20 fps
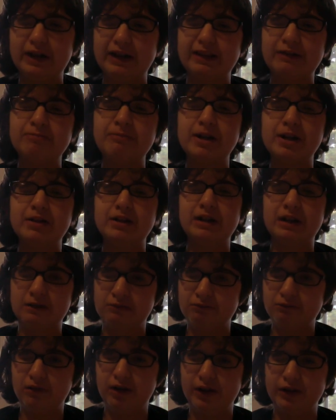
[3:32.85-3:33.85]
especially her
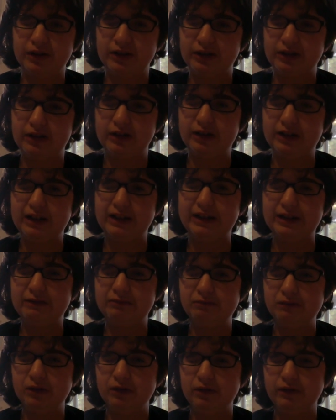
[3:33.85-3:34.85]
mother in the
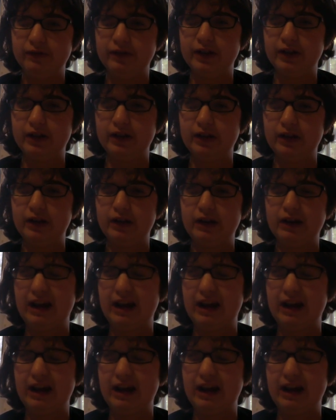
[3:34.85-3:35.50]
movie.